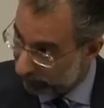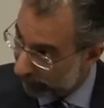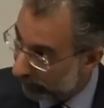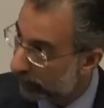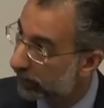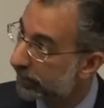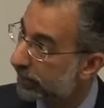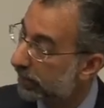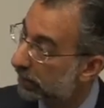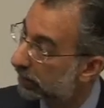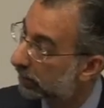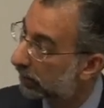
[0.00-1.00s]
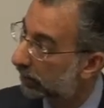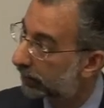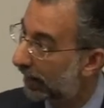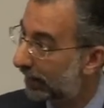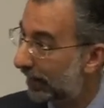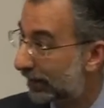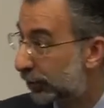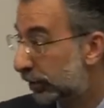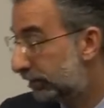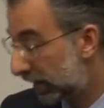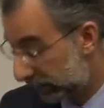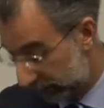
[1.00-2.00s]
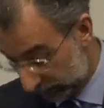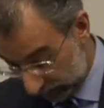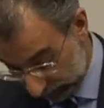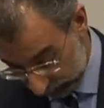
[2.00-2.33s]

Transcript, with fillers: That answer then led to a meeting